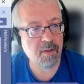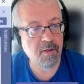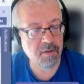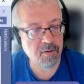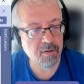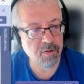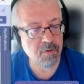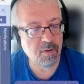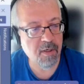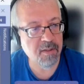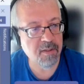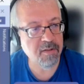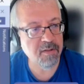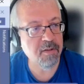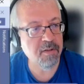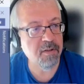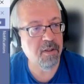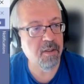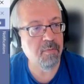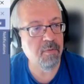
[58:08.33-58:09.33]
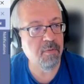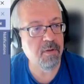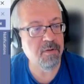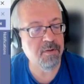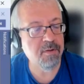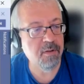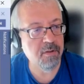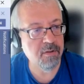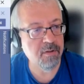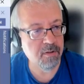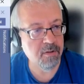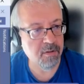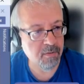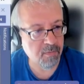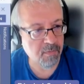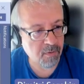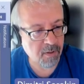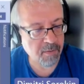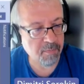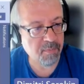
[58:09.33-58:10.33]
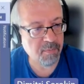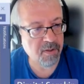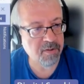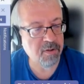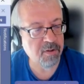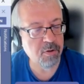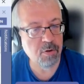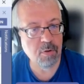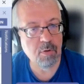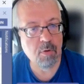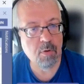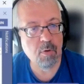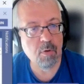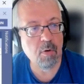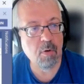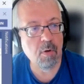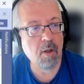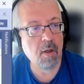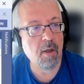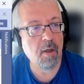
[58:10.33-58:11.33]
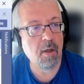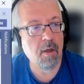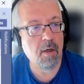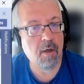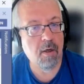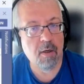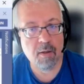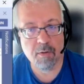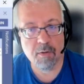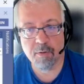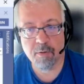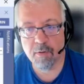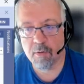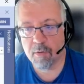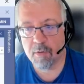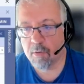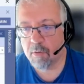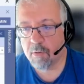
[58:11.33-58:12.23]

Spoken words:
per historized table, there is one procedure call, and